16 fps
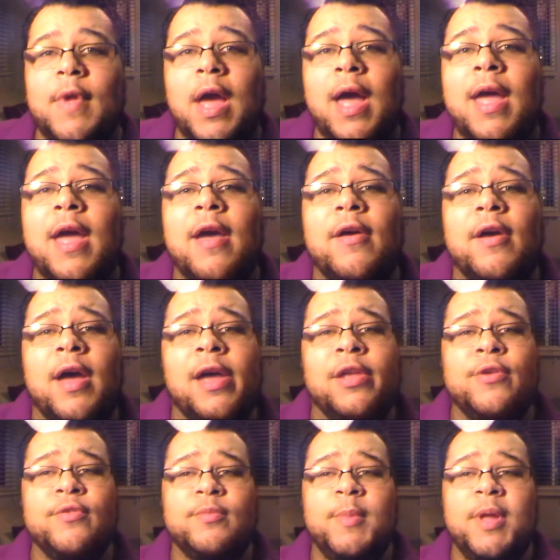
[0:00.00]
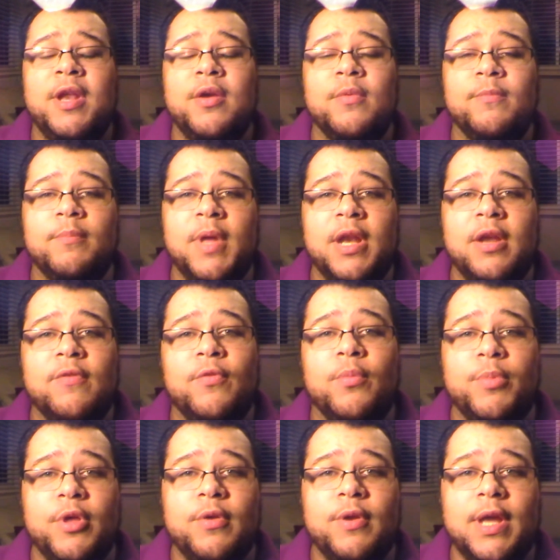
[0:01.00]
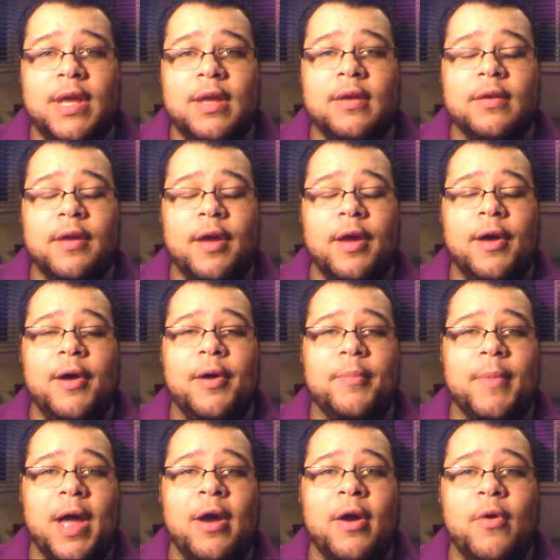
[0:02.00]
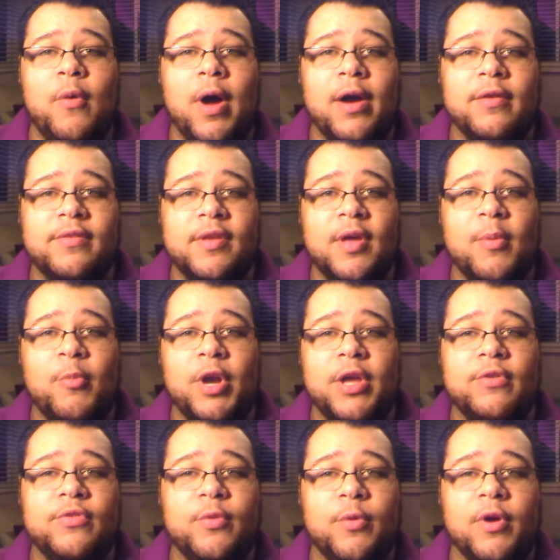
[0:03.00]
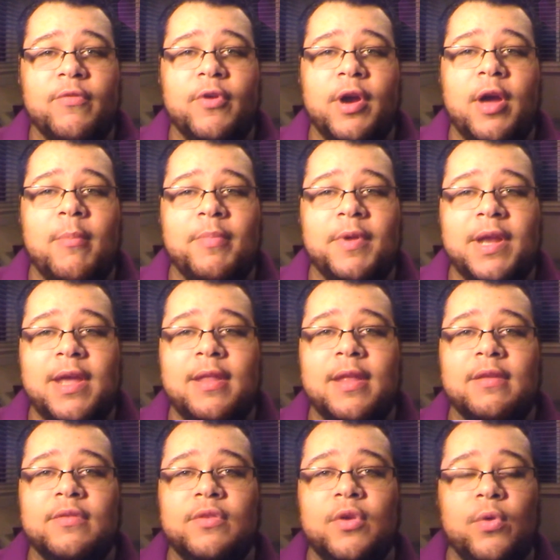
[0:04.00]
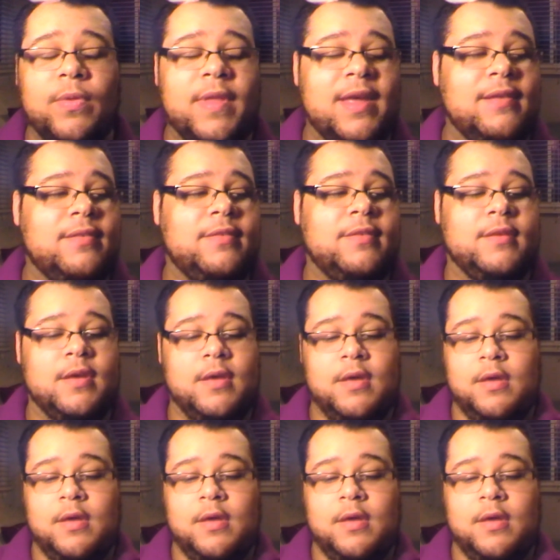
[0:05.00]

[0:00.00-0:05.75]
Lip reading: I use Meaningful Beauty. I acquired some when I used to work for a company that sold this.